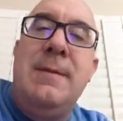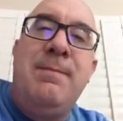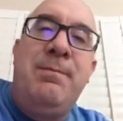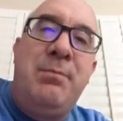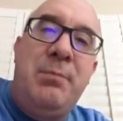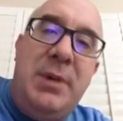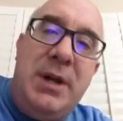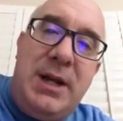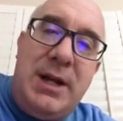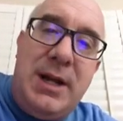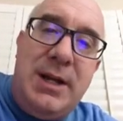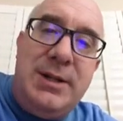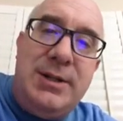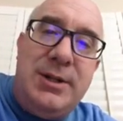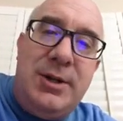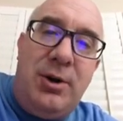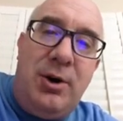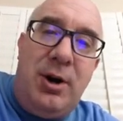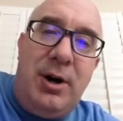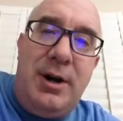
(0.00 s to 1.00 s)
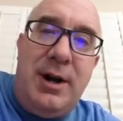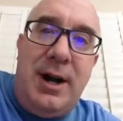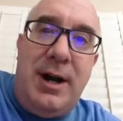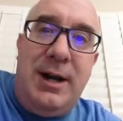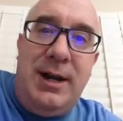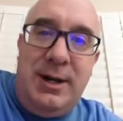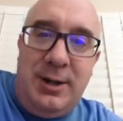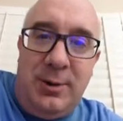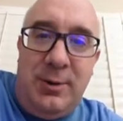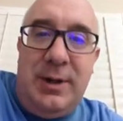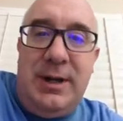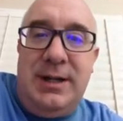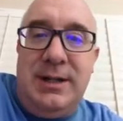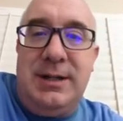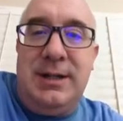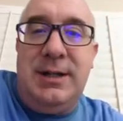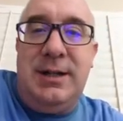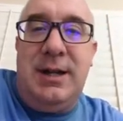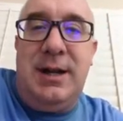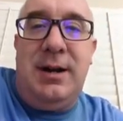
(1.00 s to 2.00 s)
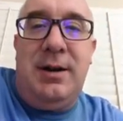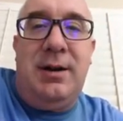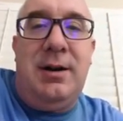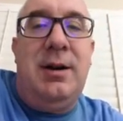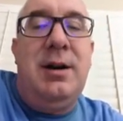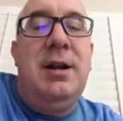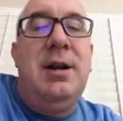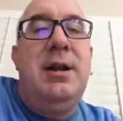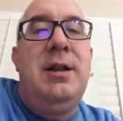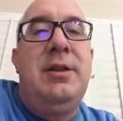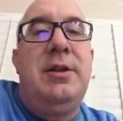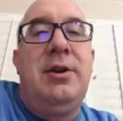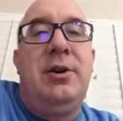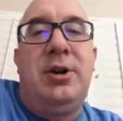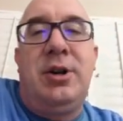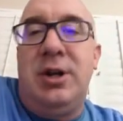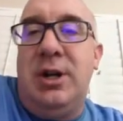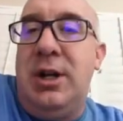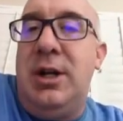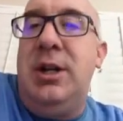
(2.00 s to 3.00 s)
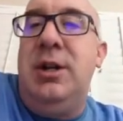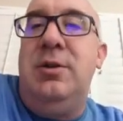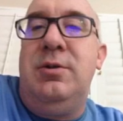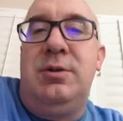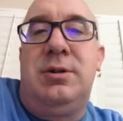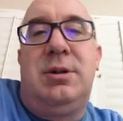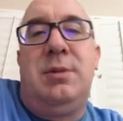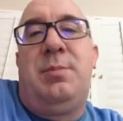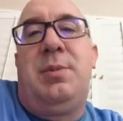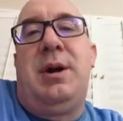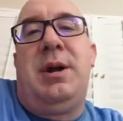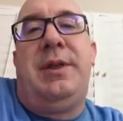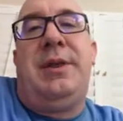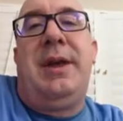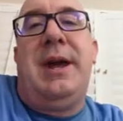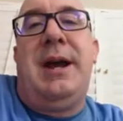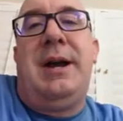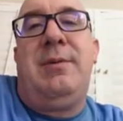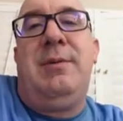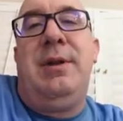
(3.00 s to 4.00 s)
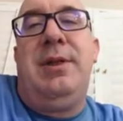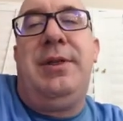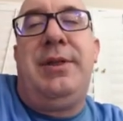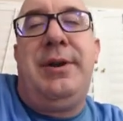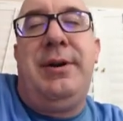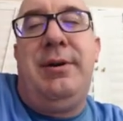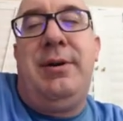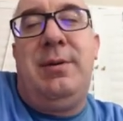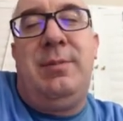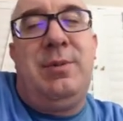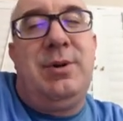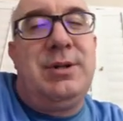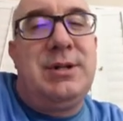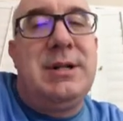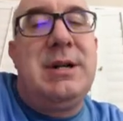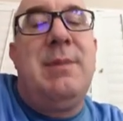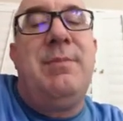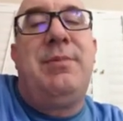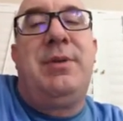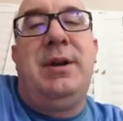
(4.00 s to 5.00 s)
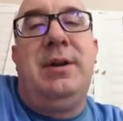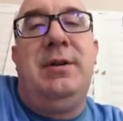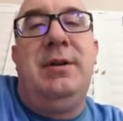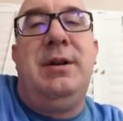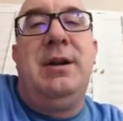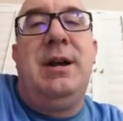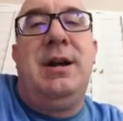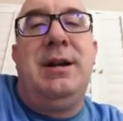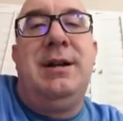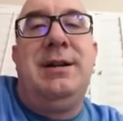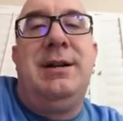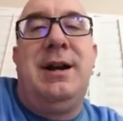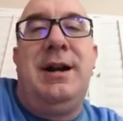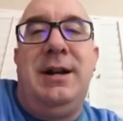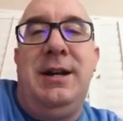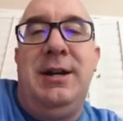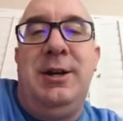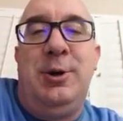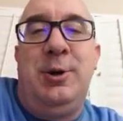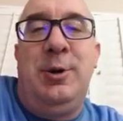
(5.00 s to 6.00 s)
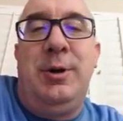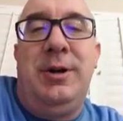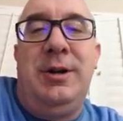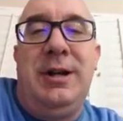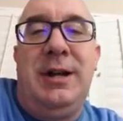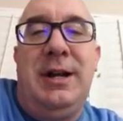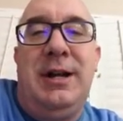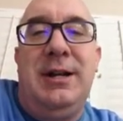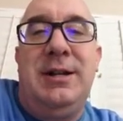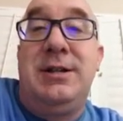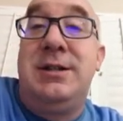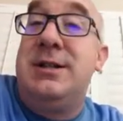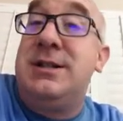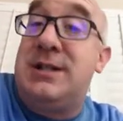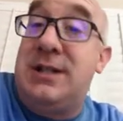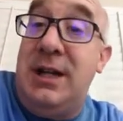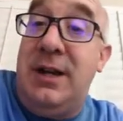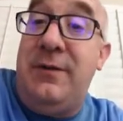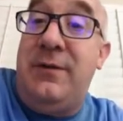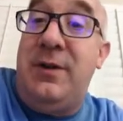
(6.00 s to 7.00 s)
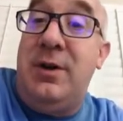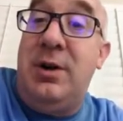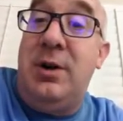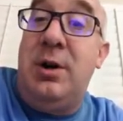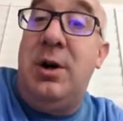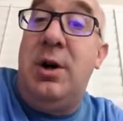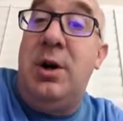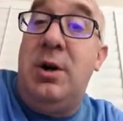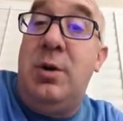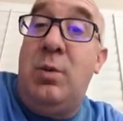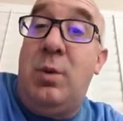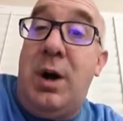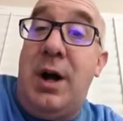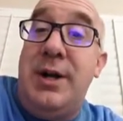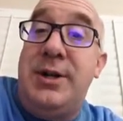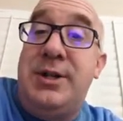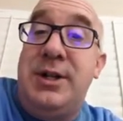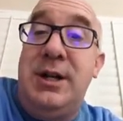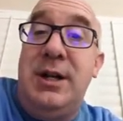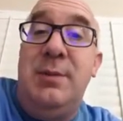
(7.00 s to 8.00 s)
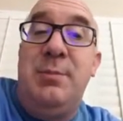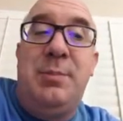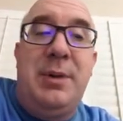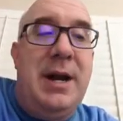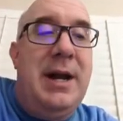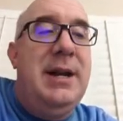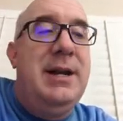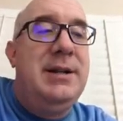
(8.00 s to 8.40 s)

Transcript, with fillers: Because there are 90 degrees in there, they're going to use the Pythagorean theorem or something uh, 90 degree related to see if you're watching and paying